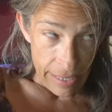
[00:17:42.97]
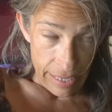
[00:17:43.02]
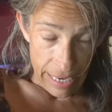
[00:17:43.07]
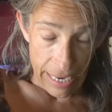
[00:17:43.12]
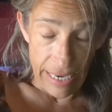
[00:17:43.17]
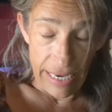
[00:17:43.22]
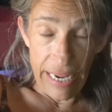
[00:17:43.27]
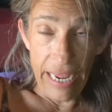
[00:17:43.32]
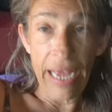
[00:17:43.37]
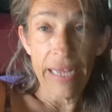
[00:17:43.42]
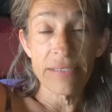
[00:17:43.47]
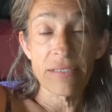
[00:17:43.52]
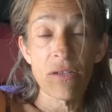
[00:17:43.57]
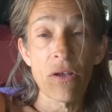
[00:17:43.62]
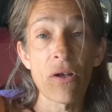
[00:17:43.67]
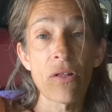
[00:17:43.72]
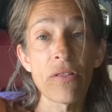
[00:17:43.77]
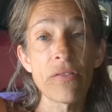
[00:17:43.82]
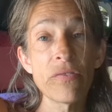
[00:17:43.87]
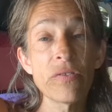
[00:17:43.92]
And yes,
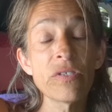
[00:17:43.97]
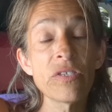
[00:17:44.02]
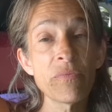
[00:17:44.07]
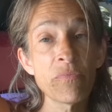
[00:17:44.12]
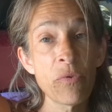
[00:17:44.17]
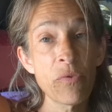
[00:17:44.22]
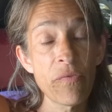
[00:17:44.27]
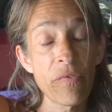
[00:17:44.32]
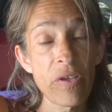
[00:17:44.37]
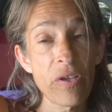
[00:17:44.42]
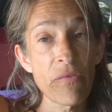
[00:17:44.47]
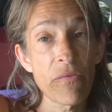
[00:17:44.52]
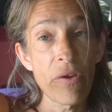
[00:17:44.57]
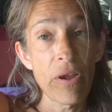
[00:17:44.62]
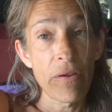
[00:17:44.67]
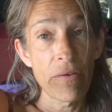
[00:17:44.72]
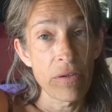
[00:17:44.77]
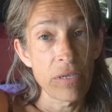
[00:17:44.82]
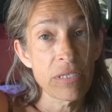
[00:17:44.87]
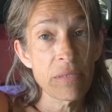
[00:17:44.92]
all of this moving
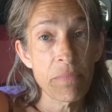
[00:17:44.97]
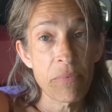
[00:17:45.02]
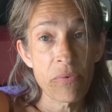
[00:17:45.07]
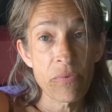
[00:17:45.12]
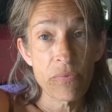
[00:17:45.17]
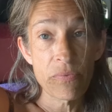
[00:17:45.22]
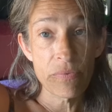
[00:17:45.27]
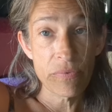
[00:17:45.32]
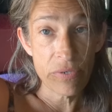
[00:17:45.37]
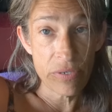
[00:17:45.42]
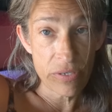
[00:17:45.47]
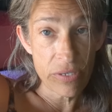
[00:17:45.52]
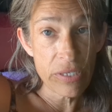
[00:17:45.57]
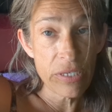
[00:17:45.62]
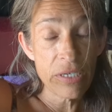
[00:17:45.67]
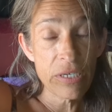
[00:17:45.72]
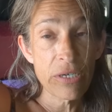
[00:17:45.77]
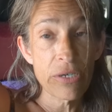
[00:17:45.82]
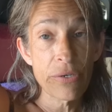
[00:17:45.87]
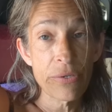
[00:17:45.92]
around has been
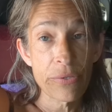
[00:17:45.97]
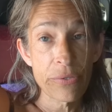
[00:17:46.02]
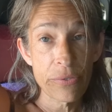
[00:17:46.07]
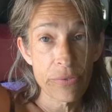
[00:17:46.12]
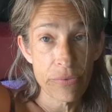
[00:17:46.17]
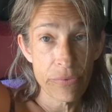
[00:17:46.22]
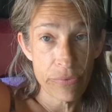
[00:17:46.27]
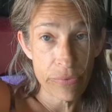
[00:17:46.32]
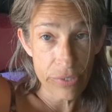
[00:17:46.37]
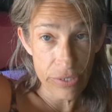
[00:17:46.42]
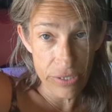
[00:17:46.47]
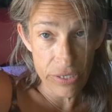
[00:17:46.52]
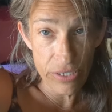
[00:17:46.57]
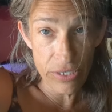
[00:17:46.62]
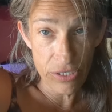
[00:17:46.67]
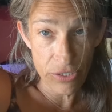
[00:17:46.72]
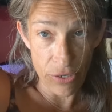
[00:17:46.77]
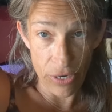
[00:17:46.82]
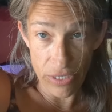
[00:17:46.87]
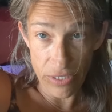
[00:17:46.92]
really, really
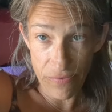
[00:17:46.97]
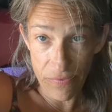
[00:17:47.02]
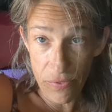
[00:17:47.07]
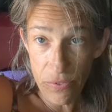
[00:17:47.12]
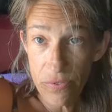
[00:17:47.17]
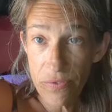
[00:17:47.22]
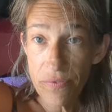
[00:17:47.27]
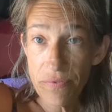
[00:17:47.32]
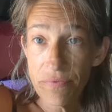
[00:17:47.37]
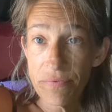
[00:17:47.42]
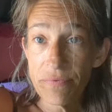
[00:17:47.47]
stressful.